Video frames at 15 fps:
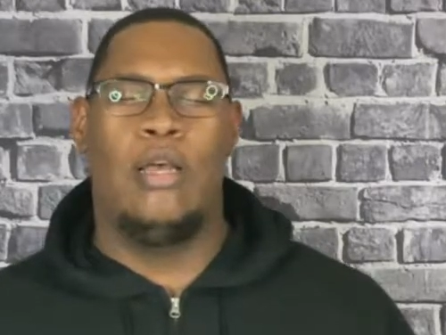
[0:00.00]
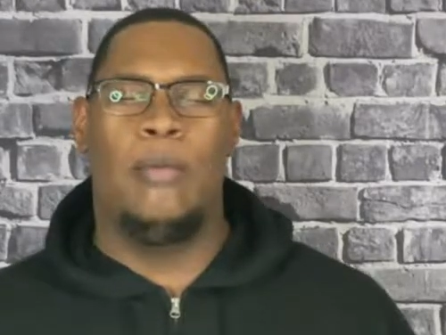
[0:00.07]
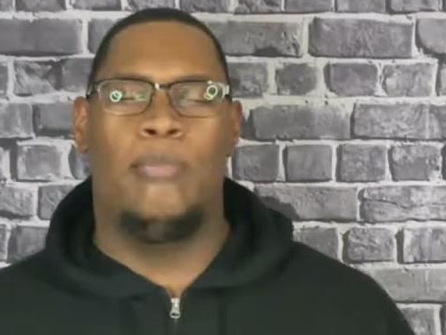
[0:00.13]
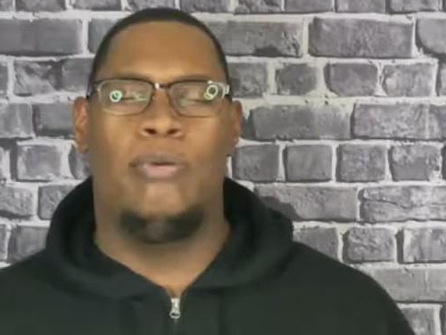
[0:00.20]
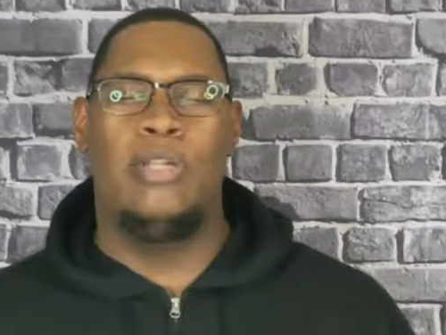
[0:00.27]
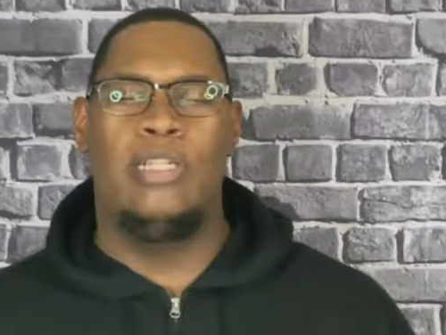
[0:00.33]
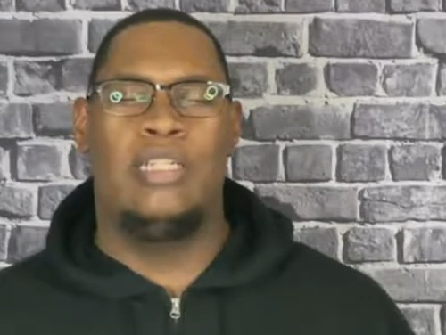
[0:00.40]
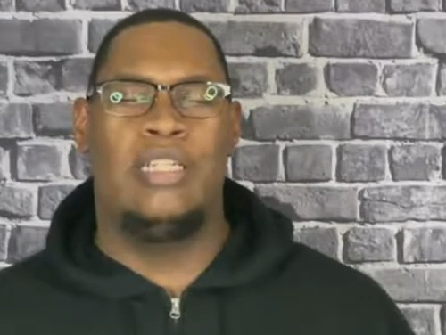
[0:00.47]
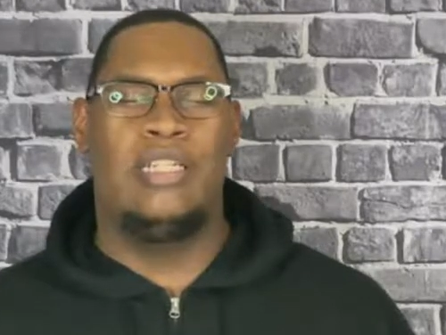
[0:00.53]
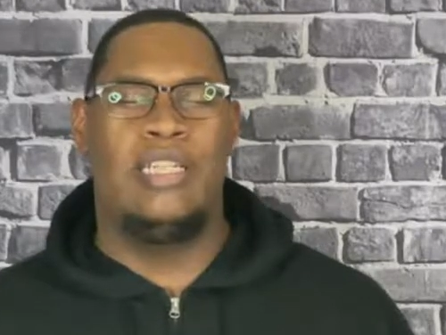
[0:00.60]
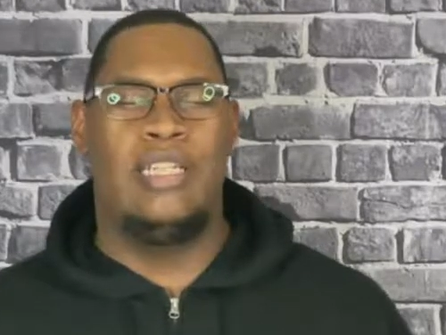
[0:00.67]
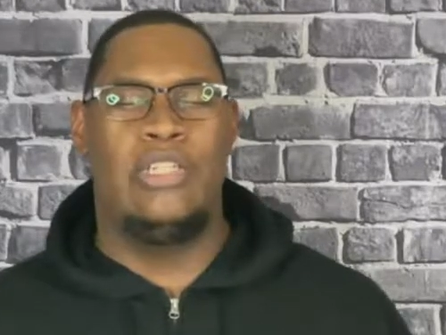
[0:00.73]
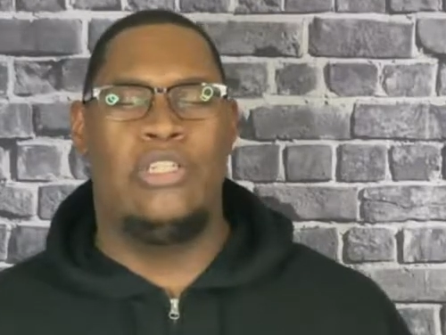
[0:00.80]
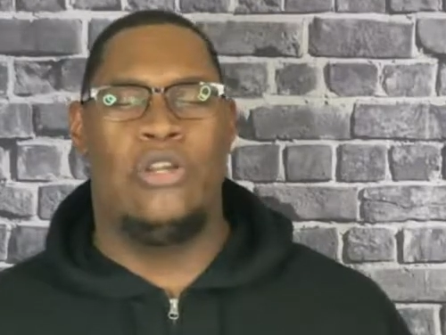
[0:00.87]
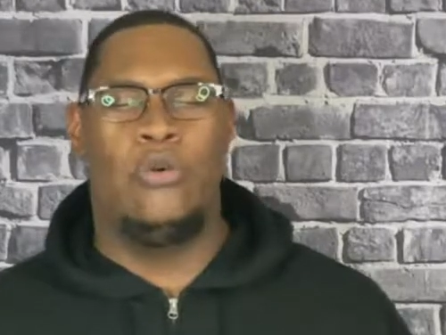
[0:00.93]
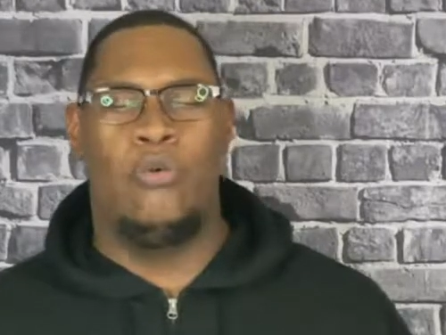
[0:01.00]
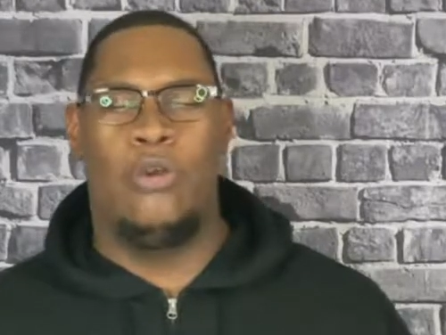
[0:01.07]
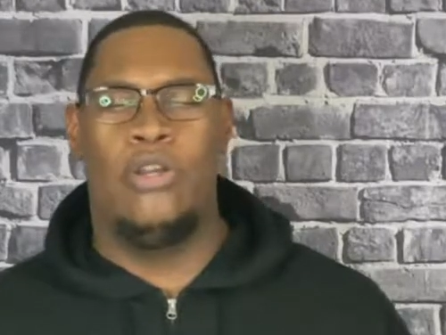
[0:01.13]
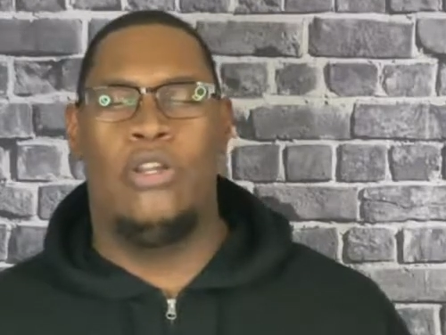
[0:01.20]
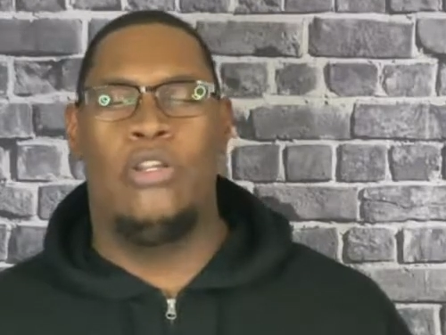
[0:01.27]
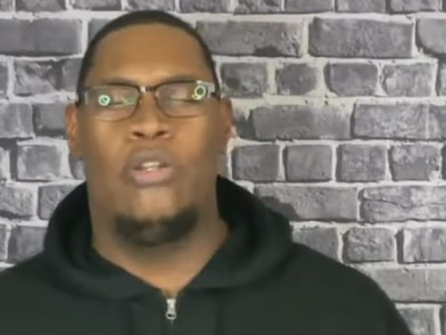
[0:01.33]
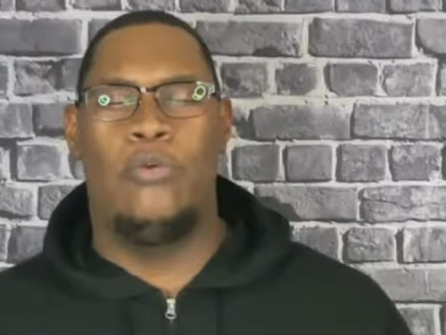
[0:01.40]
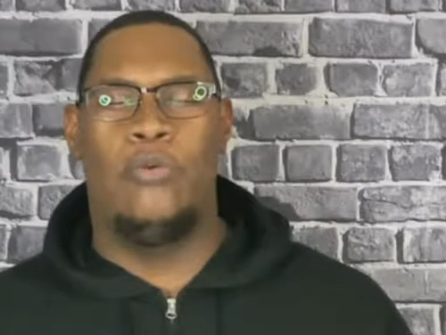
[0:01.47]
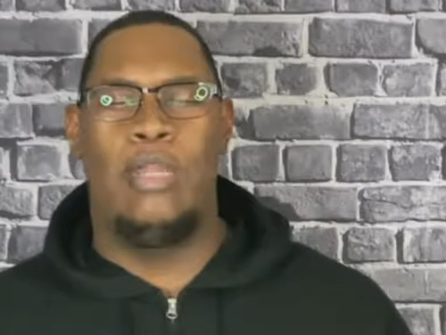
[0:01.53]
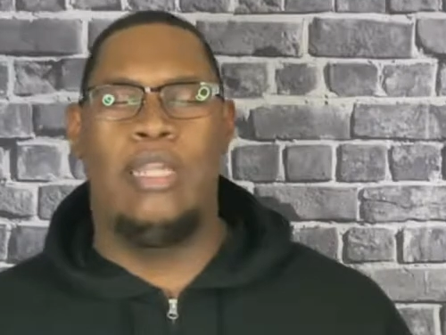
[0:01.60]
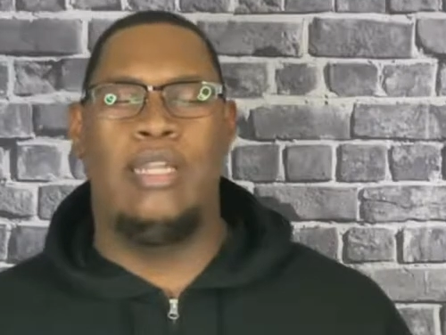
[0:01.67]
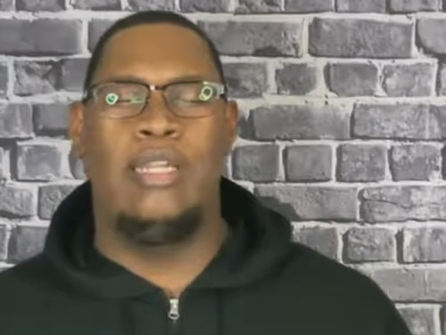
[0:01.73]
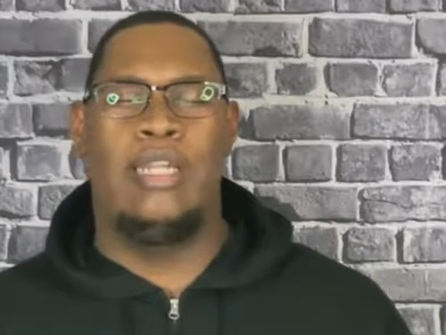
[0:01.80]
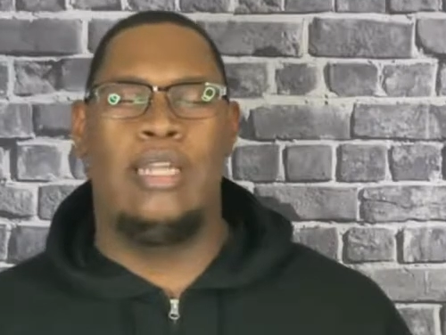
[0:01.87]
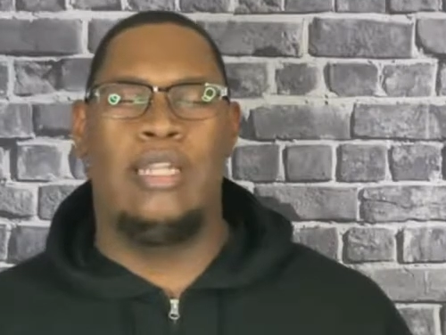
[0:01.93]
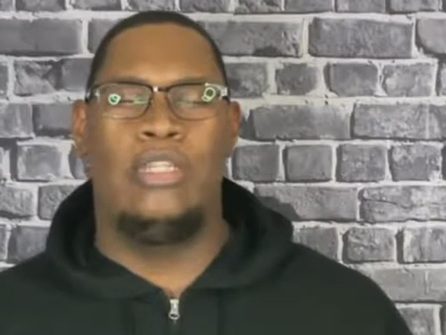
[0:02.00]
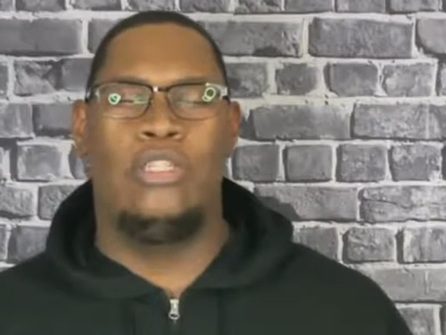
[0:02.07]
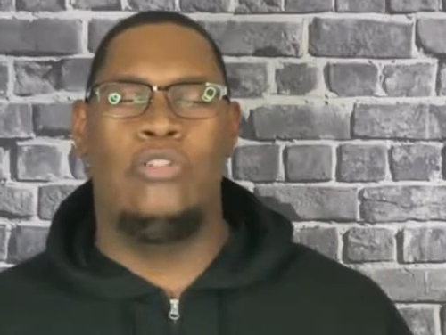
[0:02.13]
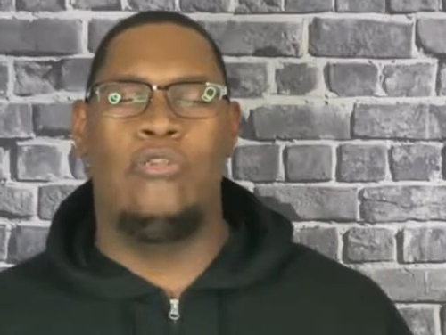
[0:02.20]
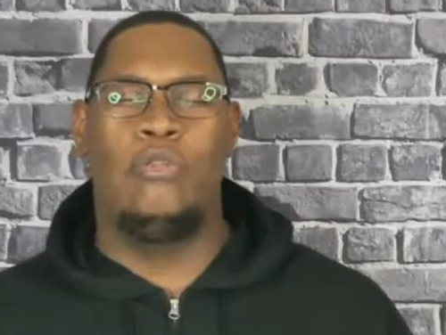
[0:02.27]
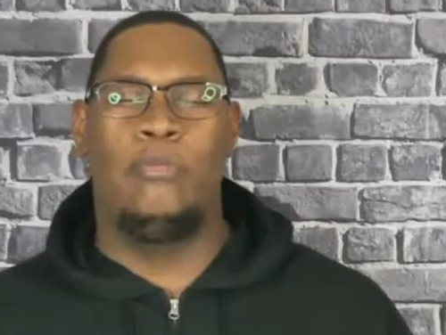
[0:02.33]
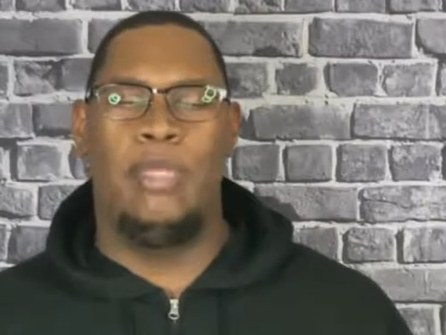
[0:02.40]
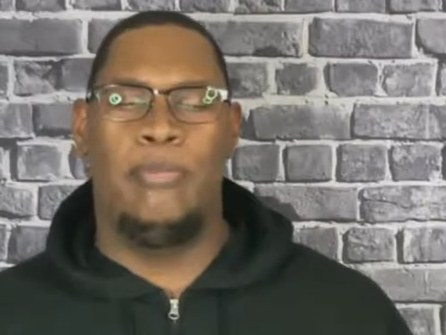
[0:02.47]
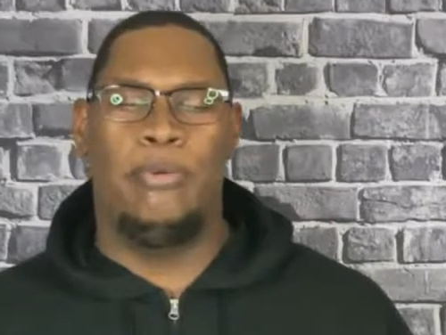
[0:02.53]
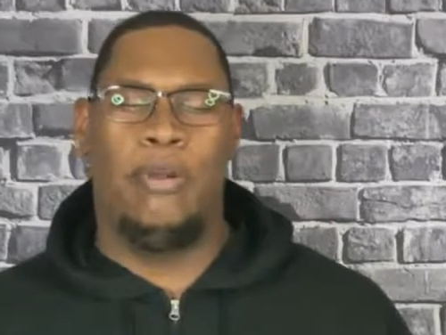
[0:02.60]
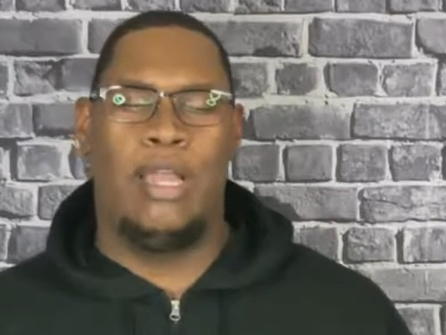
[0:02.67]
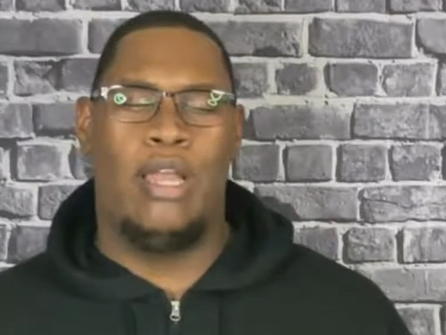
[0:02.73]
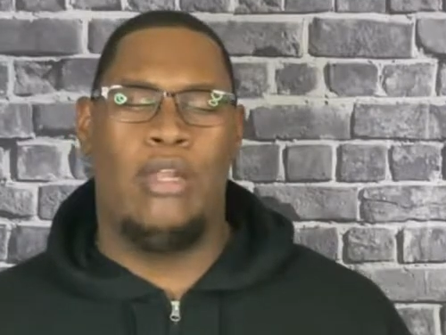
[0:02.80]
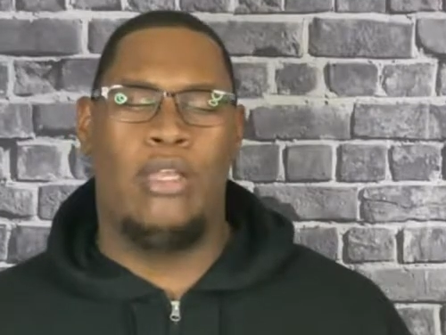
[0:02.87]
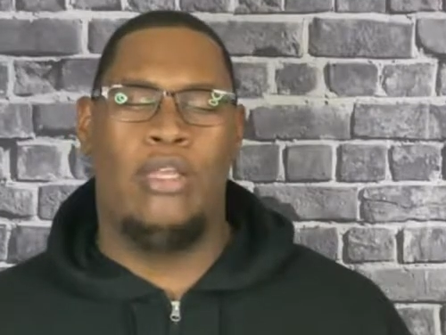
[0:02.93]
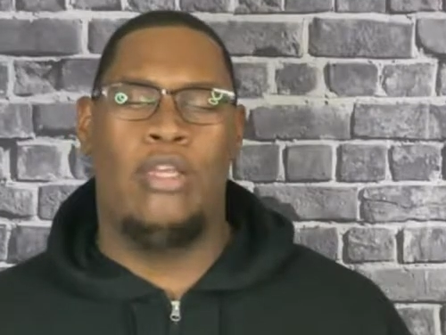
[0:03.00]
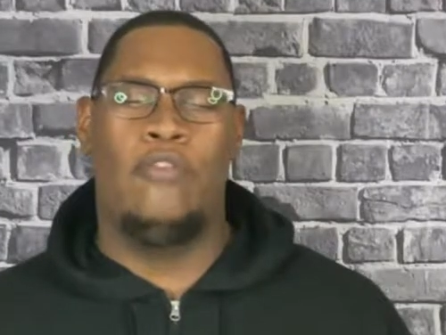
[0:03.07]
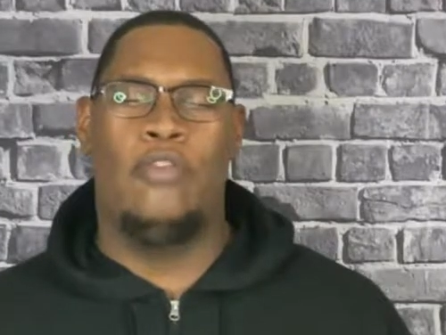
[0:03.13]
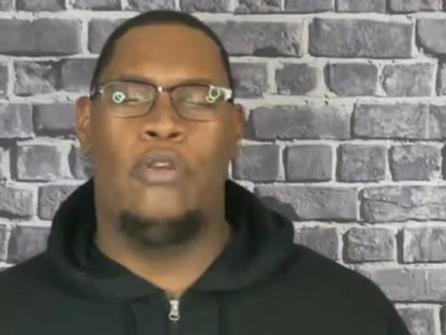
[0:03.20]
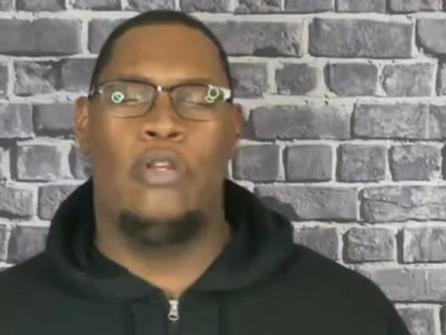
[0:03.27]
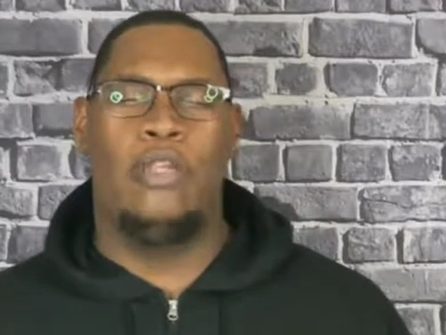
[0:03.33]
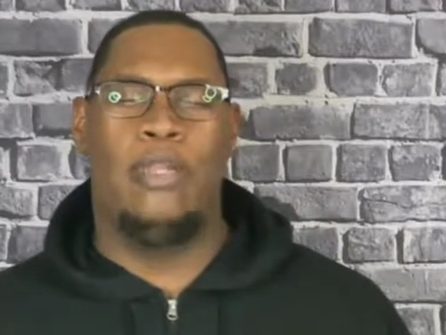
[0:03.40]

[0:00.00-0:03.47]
preach and teach your word the way that you will be proud of, Lord.